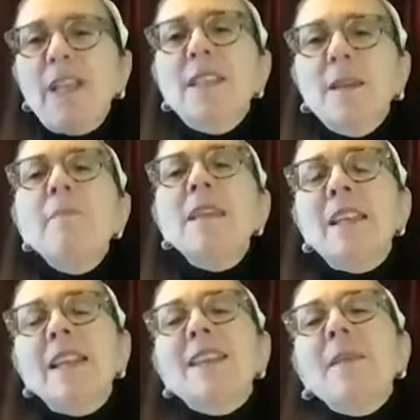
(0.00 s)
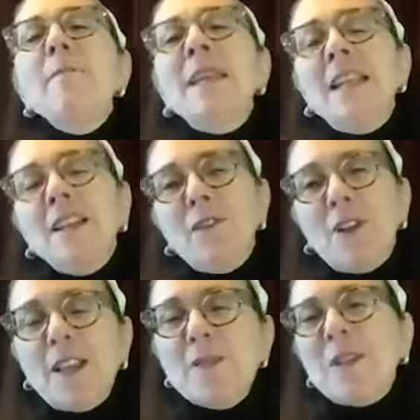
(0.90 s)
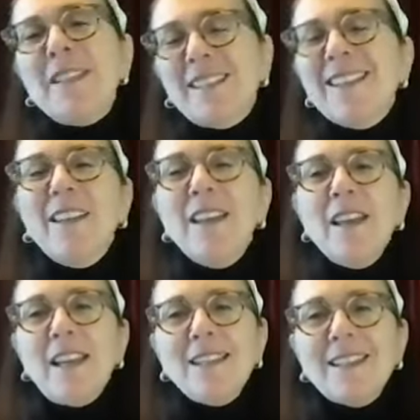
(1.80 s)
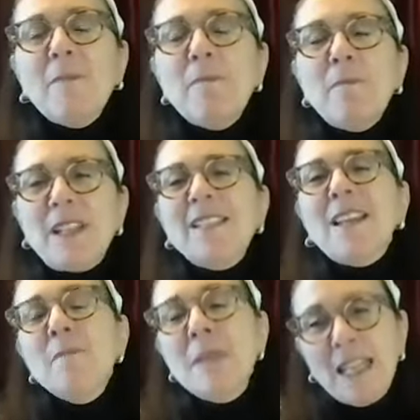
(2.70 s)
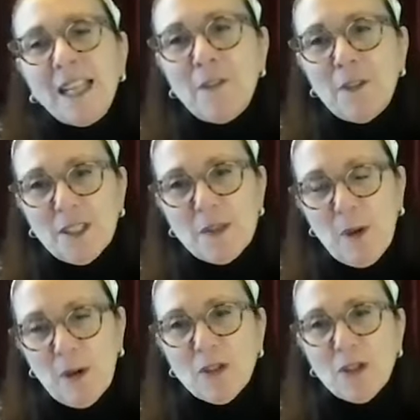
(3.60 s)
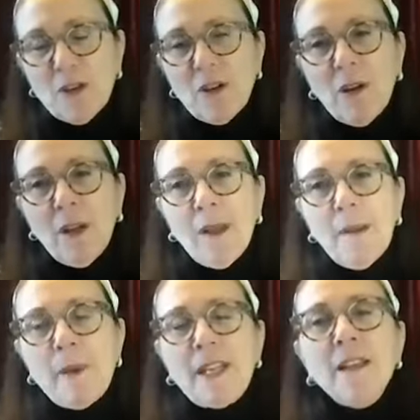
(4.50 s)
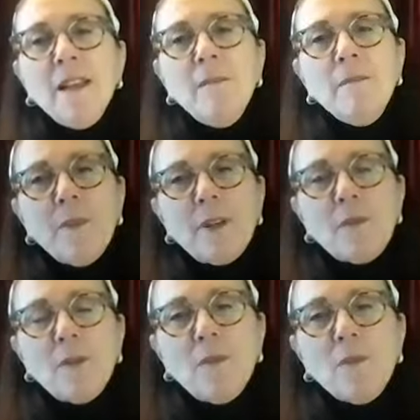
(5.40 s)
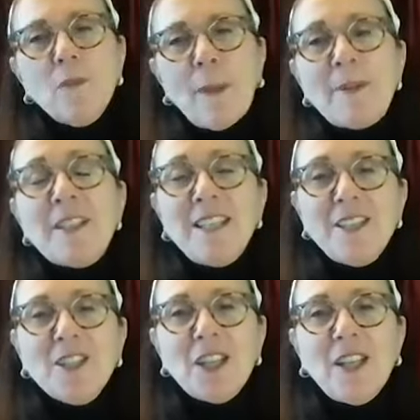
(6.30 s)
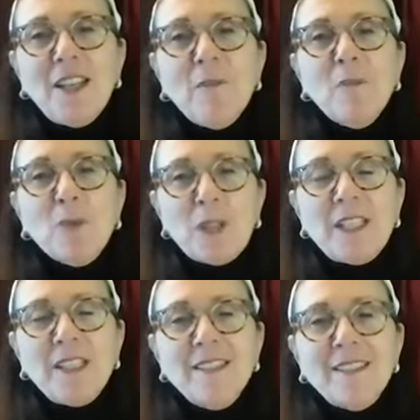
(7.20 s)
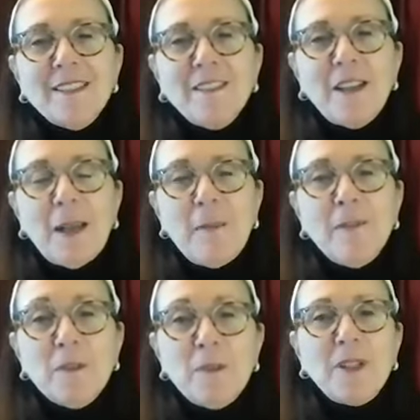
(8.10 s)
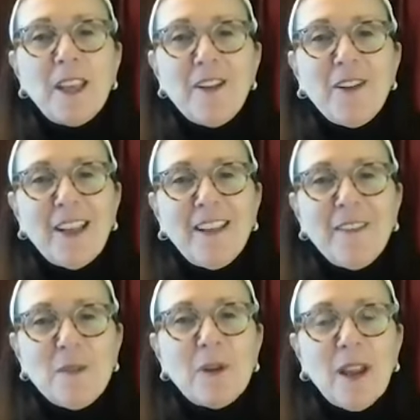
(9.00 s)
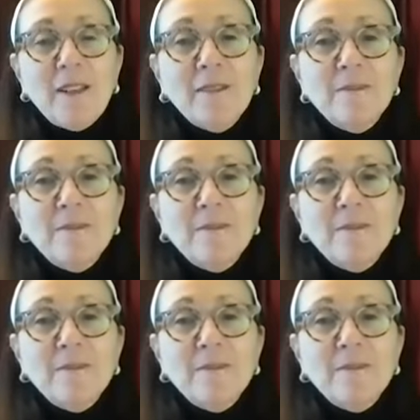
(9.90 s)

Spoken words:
It's like it's like meaningful. That's what I said. But it's like meaningful exposure. But repetition breeds familiarity in the brain.